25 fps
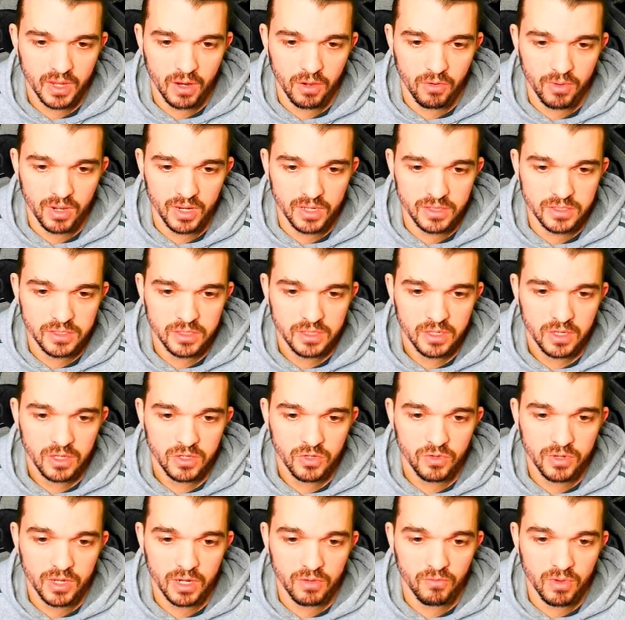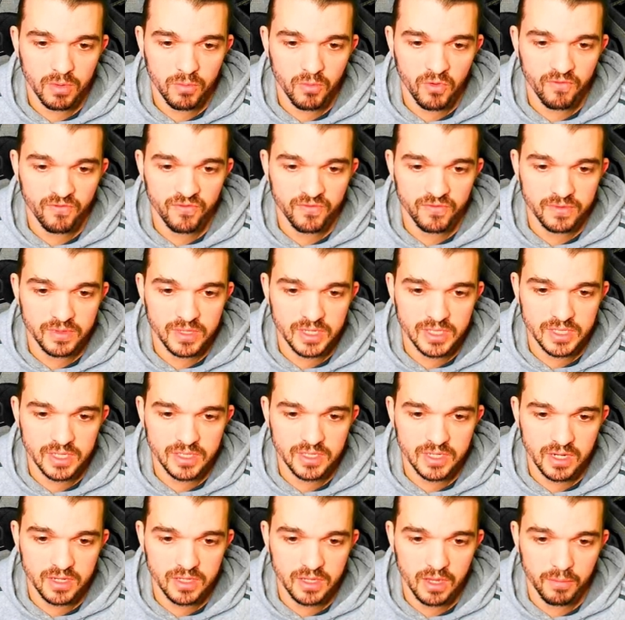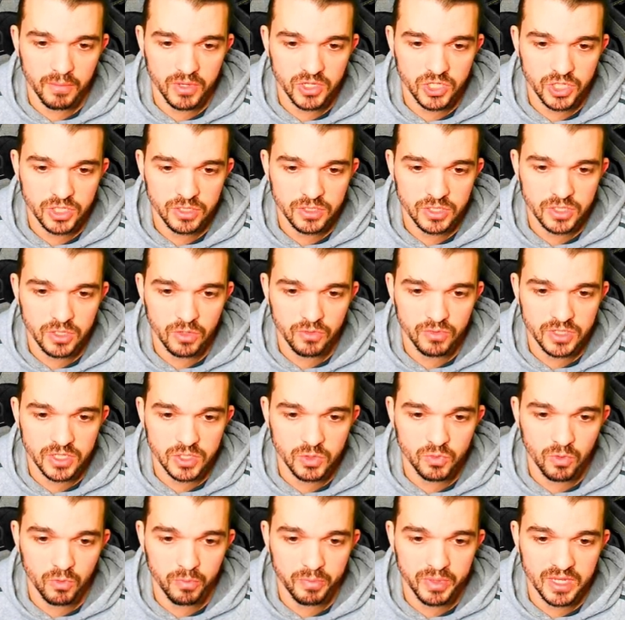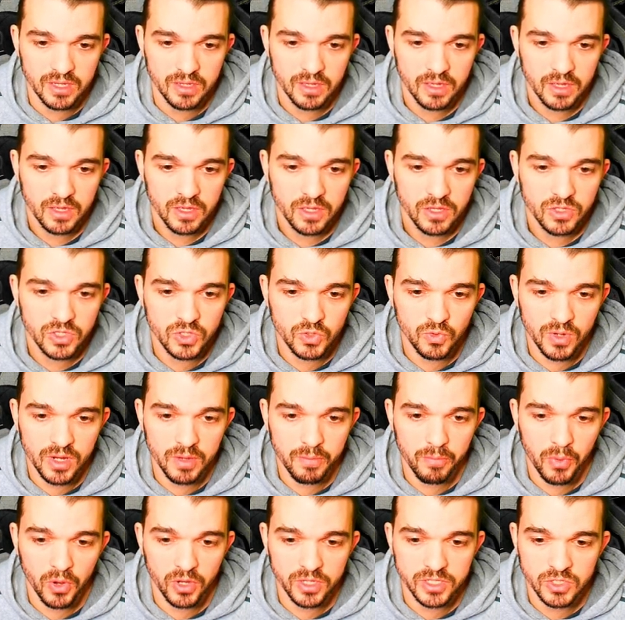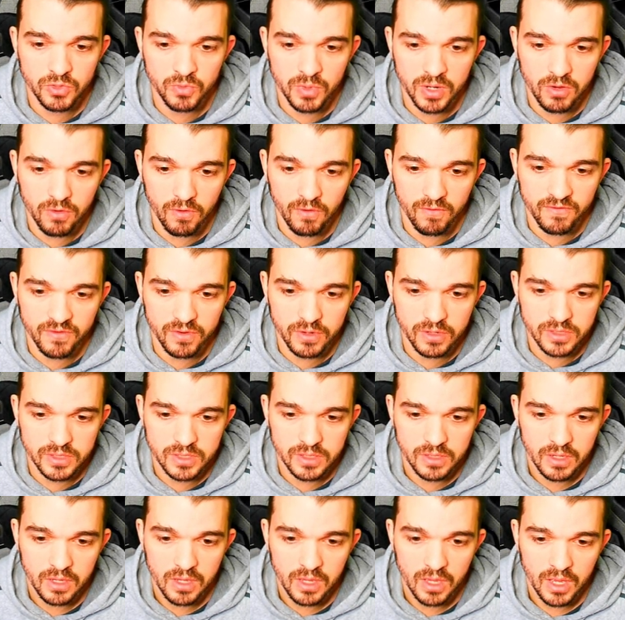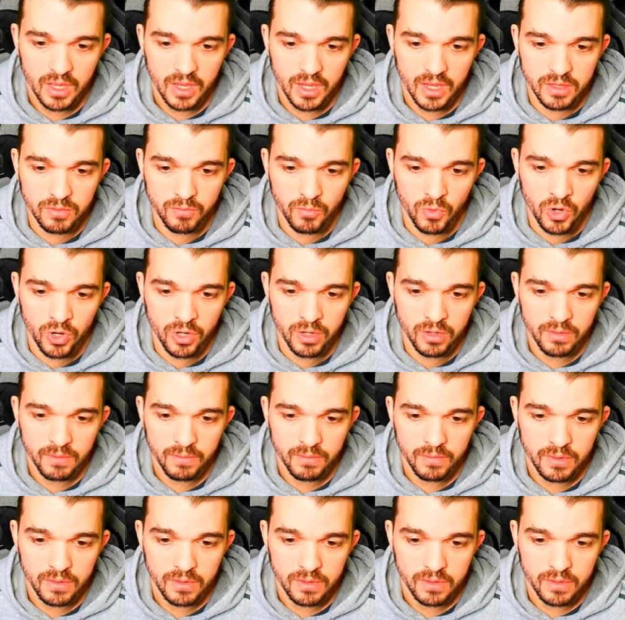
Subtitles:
Alright, you can remove this attack damage, so this will be 3 points recovered and more